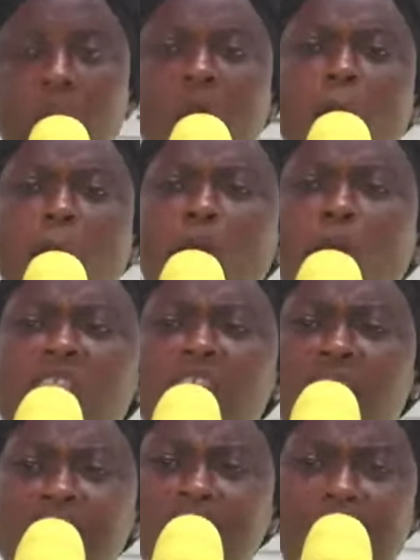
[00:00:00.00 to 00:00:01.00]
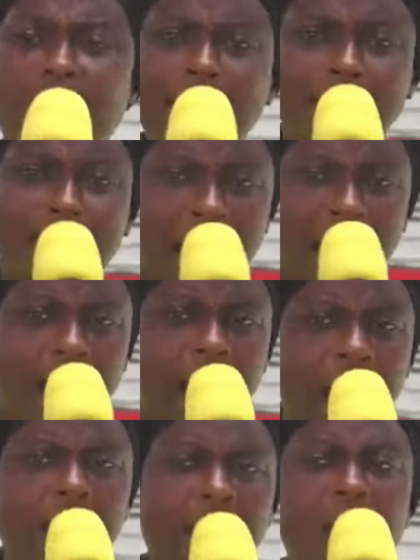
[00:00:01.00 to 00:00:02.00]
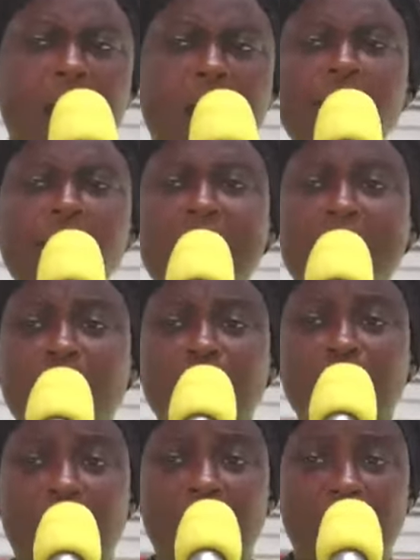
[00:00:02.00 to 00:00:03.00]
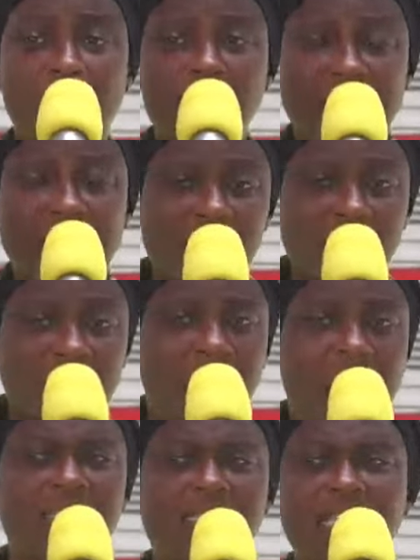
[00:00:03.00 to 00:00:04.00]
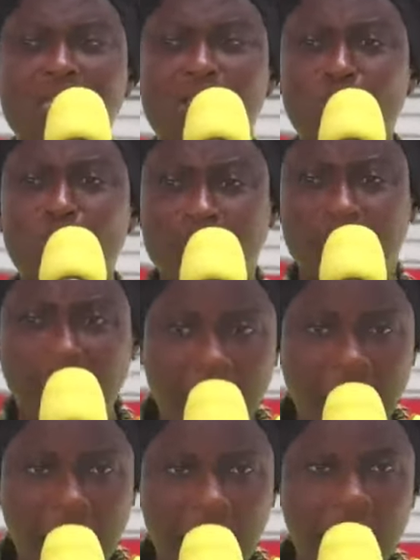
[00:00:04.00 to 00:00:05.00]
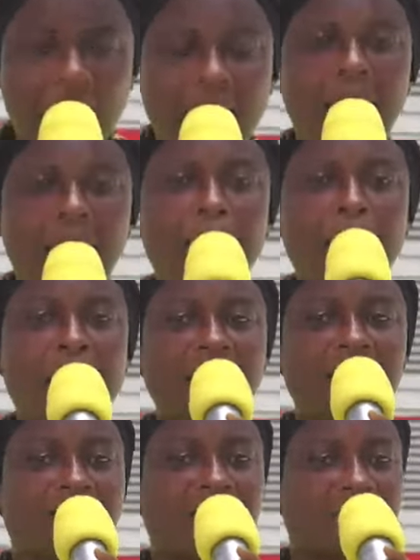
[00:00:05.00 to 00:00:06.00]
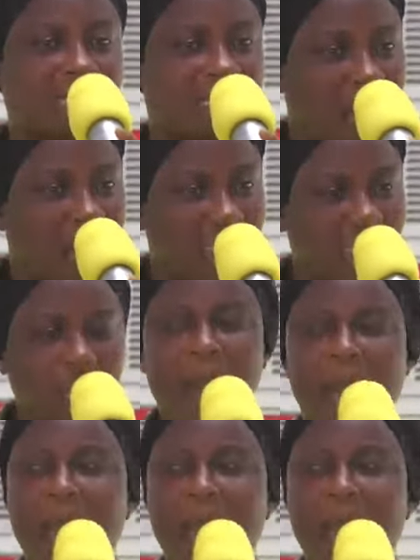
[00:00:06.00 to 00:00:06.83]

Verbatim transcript: But since that day, that uh, Saturday till today, my sisters, my